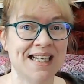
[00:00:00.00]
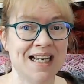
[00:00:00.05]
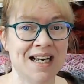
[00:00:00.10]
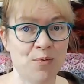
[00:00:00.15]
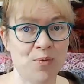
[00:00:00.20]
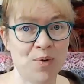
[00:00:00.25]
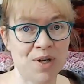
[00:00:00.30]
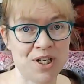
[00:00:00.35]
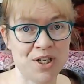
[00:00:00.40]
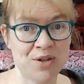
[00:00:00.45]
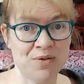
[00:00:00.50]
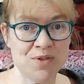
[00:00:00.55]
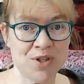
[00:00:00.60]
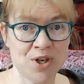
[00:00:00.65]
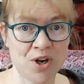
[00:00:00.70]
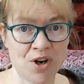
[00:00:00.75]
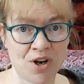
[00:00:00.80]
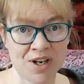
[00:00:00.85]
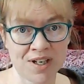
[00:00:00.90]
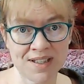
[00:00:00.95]
when you
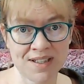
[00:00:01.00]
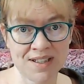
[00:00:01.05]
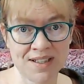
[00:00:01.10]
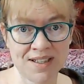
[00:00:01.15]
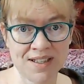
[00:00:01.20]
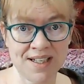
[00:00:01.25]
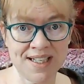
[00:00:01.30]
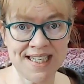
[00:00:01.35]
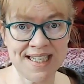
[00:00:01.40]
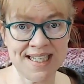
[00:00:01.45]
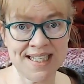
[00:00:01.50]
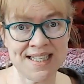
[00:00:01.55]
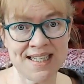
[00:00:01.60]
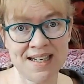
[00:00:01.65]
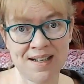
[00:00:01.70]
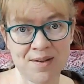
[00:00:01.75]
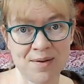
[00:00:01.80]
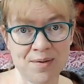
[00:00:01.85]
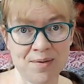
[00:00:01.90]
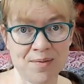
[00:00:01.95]
talk in,
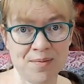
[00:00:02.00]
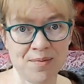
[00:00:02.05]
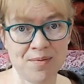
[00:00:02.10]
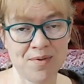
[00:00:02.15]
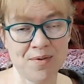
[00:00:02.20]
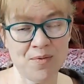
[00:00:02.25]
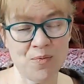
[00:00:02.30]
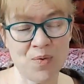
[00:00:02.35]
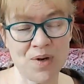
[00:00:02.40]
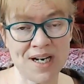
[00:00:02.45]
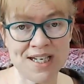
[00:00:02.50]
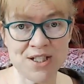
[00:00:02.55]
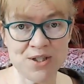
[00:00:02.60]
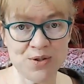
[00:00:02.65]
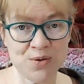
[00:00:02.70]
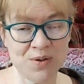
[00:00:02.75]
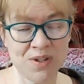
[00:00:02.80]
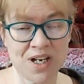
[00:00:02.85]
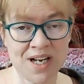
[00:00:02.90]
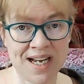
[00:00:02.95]
when I
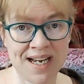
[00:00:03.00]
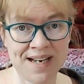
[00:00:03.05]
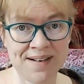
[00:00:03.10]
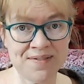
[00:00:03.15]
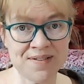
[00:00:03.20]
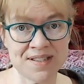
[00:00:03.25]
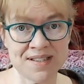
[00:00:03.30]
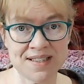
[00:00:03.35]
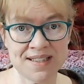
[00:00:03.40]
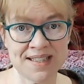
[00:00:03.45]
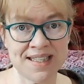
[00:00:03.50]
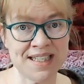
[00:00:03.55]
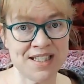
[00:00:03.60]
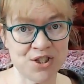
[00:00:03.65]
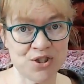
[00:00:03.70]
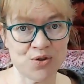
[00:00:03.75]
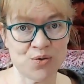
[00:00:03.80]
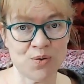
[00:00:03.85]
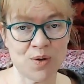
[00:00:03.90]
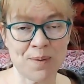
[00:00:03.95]
do lives, they
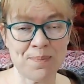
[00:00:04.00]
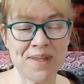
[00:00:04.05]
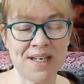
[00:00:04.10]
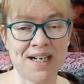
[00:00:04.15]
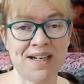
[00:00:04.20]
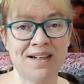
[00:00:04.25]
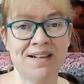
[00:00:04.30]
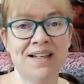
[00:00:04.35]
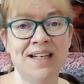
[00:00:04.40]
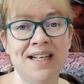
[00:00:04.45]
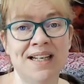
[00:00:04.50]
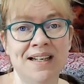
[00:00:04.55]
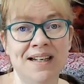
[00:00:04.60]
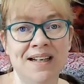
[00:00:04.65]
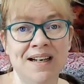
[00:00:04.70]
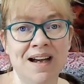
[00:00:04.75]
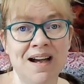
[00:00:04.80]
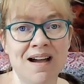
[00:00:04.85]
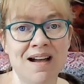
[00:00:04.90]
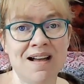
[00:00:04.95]
show up there.
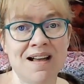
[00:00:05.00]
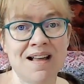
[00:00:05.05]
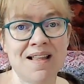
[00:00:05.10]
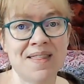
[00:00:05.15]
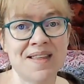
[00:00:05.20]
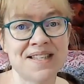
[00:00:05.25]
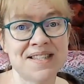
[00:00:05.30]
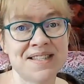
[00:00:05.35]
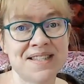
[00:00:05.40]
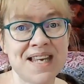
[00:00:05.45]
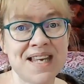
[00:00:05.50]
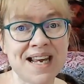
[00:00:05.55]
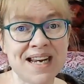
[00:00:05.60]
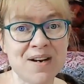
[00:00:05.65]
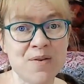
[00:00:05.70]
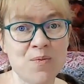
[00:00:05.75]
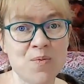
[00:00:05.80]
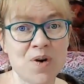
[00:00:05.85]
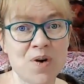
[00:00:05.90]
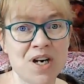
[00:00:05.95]
The
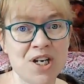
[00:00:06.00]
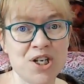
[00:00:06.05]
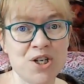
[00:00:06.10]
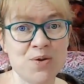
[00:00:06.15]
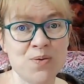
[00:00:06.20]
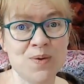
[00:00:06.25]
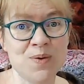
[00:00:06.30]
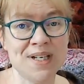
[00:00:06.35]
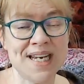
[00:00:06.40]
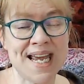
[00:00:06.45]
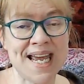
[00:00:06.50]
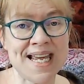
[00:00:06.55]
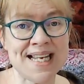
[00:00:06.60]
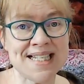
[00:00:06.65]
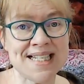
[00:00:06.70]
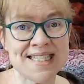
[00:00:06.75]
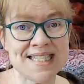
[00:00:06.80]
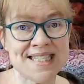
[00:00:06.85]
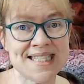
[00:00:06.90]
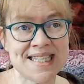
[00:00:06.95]
second one you
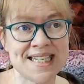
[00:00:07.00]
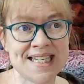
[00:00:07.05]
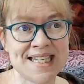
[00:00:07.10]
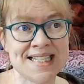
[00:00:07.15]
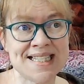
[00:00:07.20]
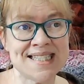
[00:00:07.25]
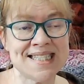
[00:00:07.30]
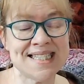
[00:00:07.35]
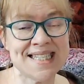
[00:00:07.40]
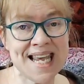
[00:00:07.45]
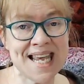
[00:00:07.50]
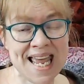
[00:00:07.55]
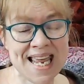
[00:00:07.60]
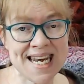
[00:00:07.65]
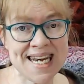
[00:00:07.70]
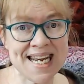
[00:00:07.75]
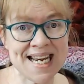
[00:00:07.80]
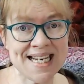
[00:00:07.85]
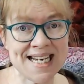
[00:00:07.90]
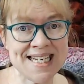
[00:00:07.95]
get, it's
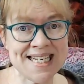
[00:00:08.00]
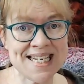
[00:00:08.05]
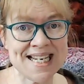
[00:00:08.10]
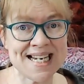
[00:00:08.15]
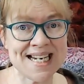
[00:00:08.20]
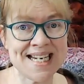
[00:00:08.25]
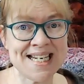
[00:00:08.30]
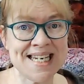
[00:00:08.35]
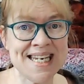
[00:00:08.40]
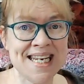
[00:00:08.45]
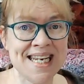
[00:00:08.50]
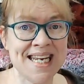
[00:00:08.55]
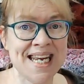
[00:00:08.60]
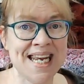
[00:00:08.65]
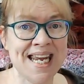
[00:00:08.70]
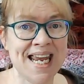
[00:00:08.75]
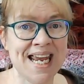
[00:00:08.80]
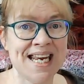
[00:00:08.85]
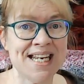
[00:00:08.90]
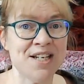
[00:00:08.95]
$10.99,
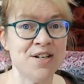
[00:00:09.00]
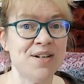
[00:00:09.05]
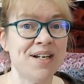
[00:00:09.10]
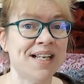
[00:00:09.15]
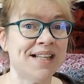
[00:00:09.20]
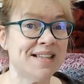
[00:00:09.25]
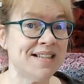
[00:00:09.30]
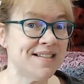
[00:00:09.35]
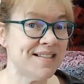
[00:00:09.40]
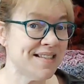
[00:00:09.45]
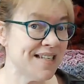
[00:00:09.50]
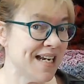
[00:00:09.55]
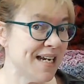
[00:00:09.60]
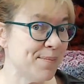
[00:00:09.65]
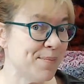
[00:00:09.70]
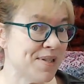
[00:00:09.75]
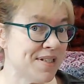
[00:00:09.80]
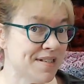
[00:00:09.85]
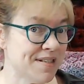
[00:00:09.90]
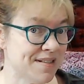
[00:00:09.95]
and you get the
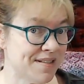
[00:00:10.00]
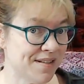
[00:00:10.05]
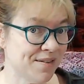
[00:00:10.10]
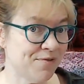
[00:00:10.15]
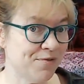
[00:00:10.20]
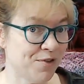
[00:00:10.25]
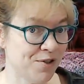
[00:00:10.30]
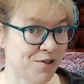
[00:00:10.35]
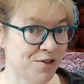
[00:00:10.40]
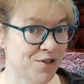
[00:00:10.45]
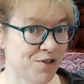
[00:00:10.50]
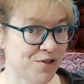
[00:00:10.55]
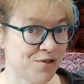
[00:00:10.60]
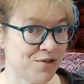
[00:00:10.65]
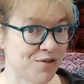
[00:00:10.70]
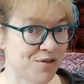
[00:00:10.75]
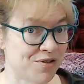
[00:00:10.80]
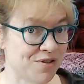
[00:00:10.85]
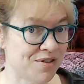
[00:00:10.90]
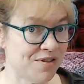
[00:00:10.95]
same as the
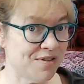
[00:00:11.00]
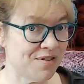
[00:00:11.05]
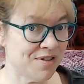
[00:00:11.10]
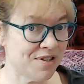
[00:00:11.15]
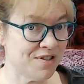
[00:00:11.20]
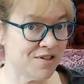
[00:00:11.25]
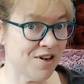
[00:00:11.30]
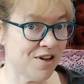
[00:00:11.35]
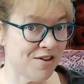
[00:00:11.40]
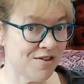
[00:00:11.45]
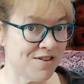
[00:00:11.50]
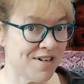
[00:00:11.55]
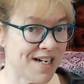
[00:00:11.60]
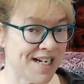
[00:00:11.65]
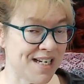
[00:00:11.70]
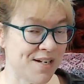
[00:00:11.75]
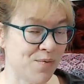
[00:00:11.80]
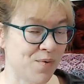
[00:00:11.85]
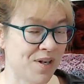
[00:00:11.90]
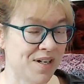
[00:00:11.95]
first, the
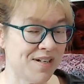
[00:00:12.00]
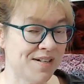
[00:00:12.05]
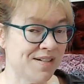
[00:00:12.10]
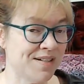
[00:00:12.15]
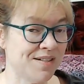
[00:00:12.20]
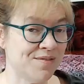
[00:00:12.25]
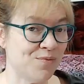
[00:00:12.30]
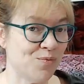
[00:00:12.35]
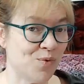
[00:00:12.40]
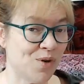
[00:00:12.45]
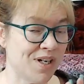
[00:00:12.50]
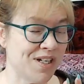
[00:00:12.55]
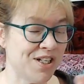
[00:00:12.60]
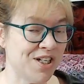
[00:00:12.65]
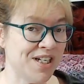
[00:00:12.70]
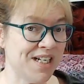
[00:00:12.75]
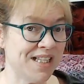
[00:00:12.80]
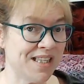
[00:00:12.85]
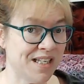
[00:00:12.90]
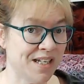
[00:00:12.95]
$1.99 one. You
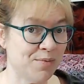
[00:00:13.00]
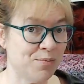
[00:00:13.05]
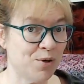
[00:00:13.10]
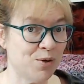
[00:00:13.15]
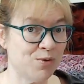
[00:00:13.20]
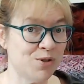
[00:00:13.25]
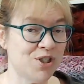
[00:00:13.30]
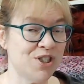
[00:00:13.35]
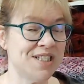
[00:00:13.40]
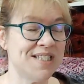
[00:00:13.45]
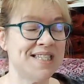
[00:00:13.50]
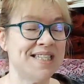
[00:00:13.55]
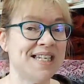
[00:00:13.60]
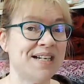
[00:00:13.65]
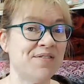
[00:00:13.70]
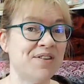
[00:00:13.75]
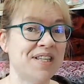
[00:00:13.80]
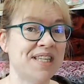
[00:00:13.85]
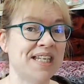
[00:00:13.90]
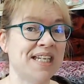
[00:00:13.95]
get the emojis and
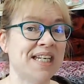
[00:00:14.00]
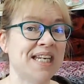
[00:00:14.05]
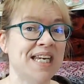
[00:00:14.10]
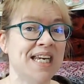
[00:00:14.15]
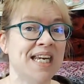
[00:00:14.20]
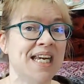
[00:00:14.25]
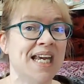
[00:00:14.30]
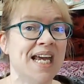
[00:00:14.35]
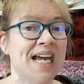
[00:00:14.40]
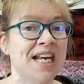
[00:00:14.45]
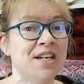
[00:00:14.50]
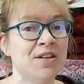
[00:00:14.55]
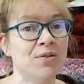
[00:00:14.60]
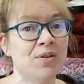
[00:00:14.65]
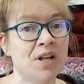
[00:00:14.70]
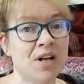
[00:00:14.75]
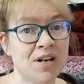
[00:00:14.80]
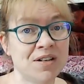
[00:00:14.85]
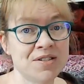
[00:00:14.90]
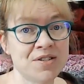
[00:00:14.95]
everything, and you'll
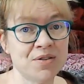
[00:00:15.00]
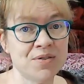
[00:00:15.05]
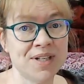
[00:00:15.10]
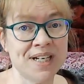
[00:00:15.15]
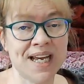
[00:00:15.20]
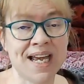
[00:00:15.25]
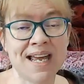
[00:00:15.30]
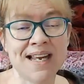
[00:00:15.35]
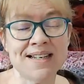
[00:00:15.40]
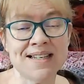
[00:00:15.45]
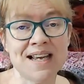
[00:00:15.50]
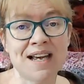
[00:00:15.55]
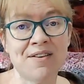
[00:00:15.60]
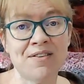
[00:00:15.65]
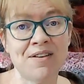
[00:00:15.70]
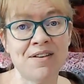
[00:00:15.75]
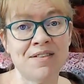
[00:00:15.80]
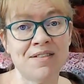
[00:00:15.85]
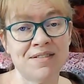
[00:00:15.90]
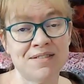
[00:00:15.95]
also get
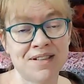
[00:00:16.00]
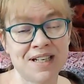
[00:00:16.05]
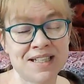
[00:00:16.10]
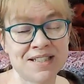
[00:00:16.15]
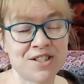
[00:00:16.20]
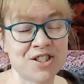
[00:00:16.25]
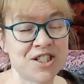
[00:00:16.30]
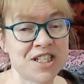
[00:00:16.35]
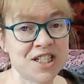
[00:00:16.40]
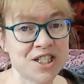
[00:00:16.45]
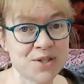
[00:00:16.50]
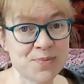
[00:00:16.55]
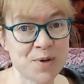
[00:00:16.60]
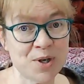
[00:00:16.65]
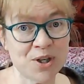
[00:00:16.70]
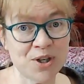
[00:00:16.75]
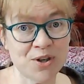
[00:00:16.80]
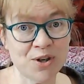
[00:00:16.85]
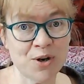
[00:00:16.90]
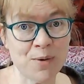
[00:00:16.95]
a stitch
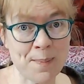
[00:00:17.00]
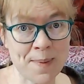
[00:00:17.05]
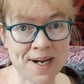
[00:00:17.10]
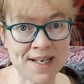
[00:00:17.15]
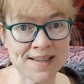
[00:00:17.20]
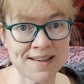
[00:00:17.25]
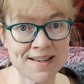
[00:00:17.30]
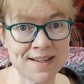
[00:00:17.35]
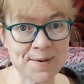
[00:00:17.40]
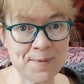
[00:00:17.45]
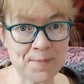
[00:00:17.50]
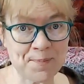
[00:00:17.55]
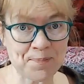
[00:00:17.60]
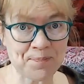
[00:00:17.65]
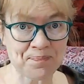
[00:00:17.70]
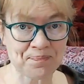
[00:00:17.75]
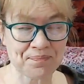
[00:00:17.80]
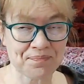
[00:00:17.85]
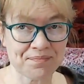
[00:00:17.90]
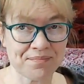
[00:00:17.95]
marker a month.
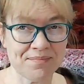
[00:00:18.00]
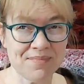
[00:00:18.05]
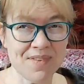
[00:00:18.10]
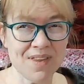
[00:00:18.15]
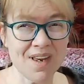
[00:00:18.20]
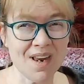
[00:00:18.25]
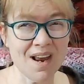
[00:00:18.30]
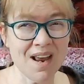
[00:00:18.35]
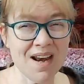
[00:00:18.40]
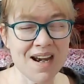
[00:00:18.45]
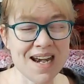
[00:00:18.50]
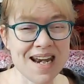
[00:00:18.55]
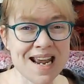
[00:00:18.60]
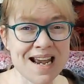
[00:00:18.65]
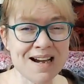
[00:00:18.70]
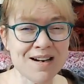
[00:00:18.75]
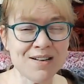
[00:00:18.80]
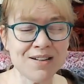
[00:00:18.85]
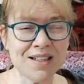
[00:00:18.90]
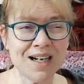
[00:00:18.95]

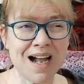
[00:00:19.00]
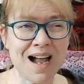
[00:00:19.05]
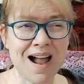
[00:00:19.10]
Now,